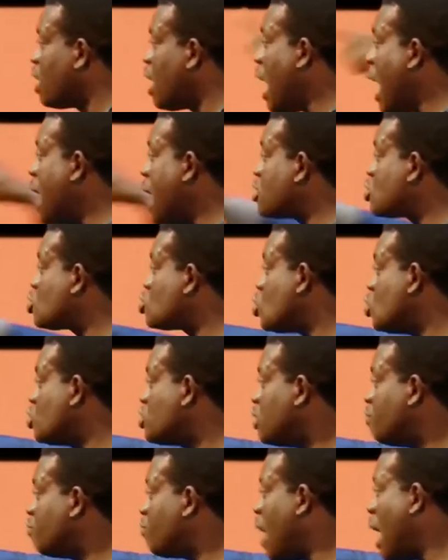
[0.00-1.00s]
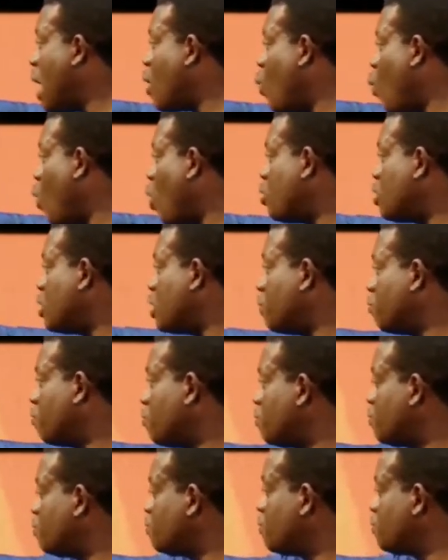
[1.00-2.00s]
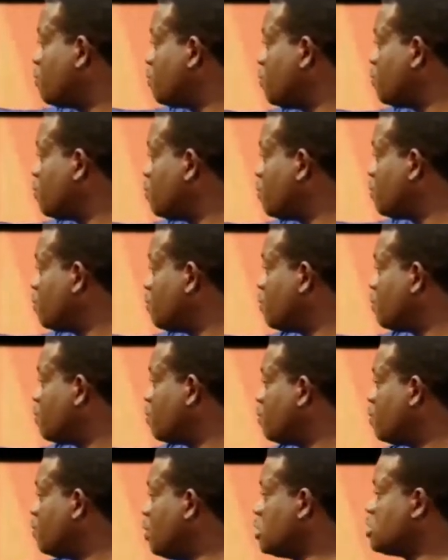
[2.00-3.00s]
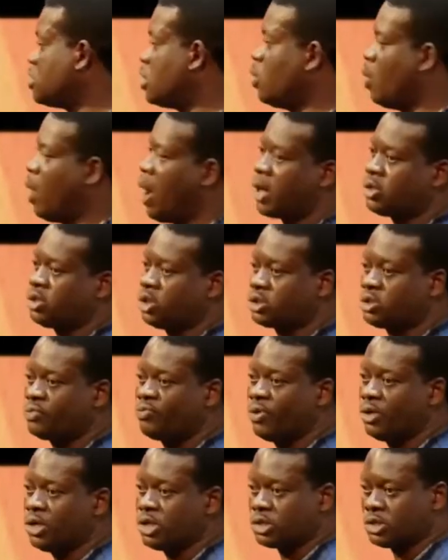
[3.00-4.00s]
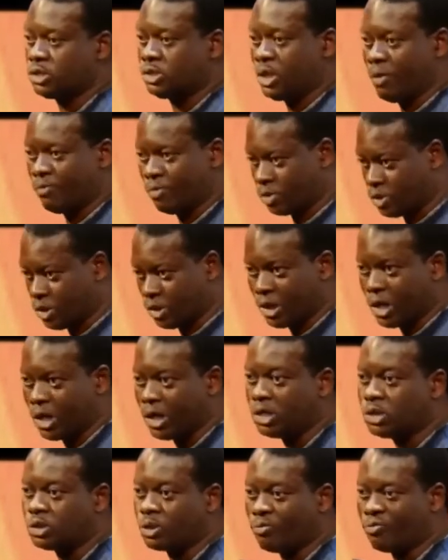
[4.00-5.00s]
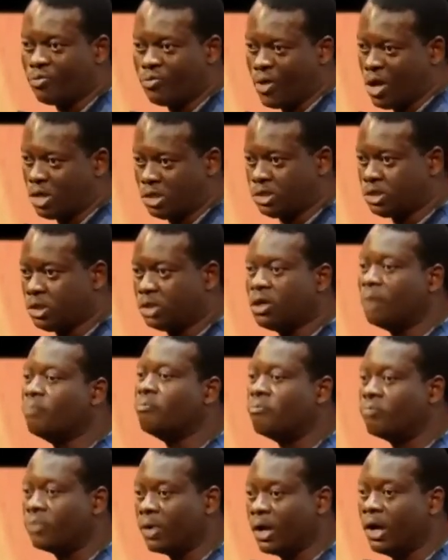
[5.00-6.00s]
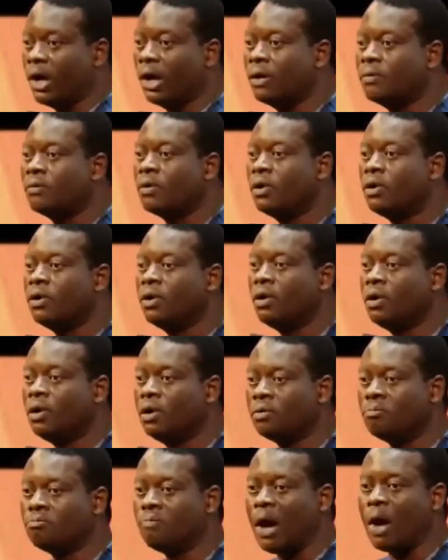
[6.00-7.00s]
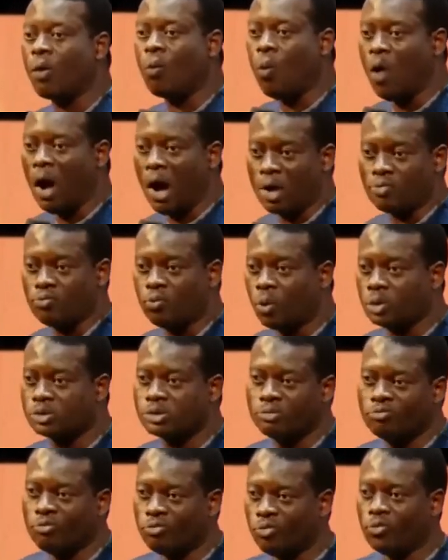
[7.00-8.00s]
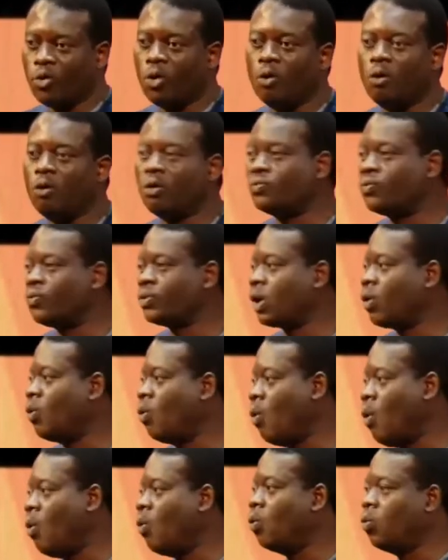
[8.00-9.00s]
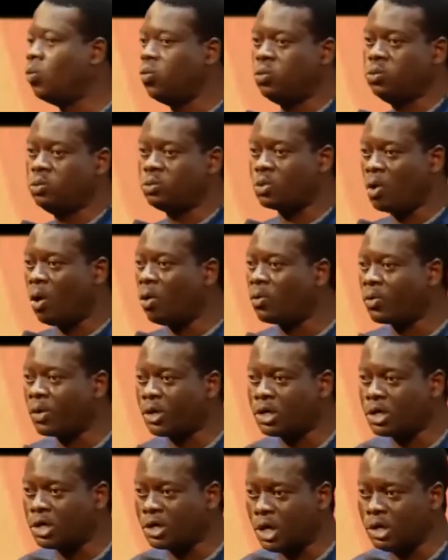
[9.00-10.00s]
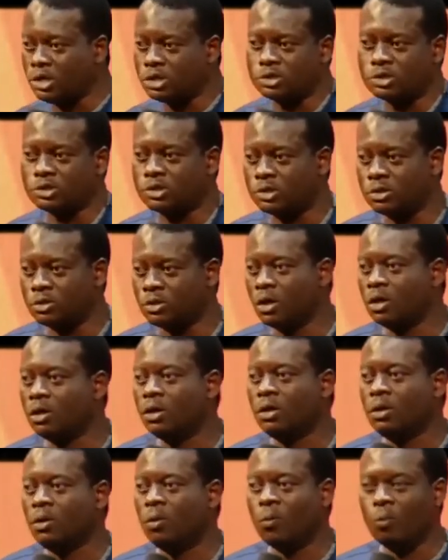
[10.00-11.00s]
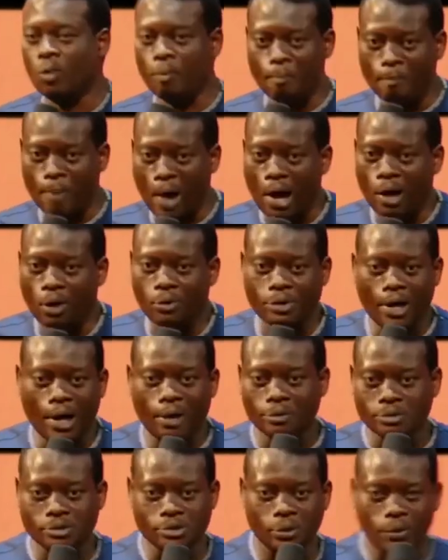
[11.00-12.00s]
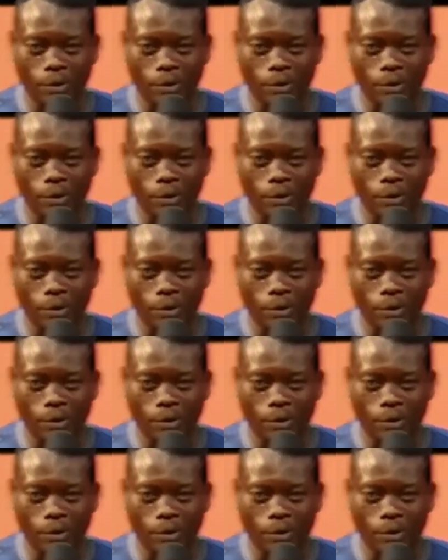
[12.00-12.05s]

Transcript: I told him, I warned him. He said, No, I just finished 70 days of fasting and prayer. My wife was involved with a whole congregation. We bowed down to